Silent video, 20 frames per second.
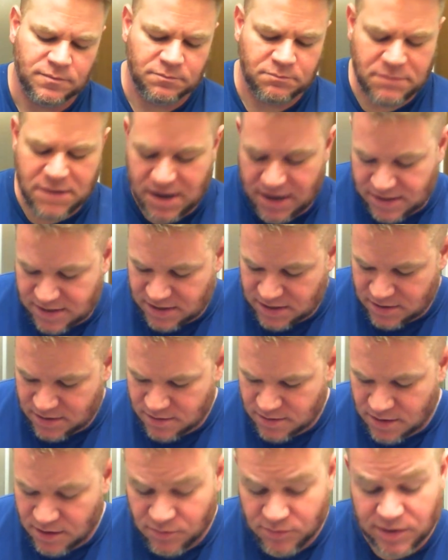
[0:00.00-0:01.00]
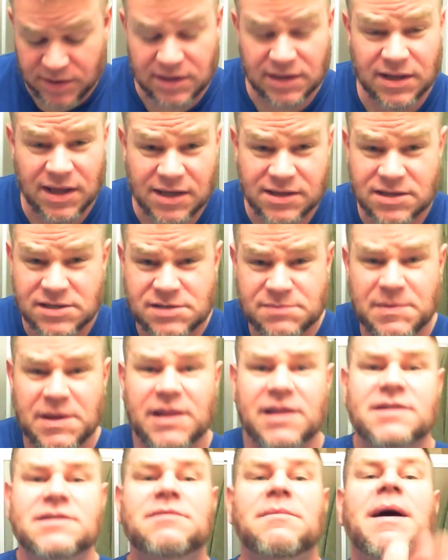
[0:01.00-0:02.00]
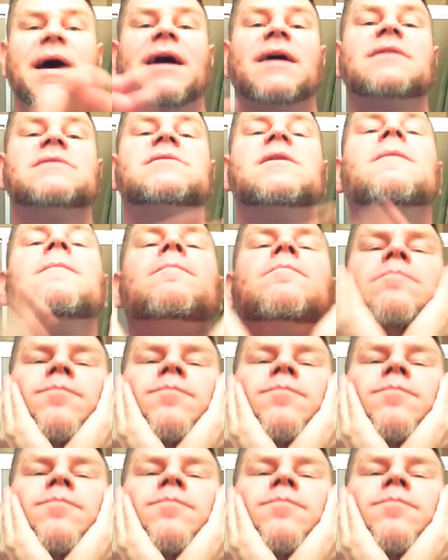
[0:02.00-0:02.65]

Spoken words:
But I really like the smell of tobacco, so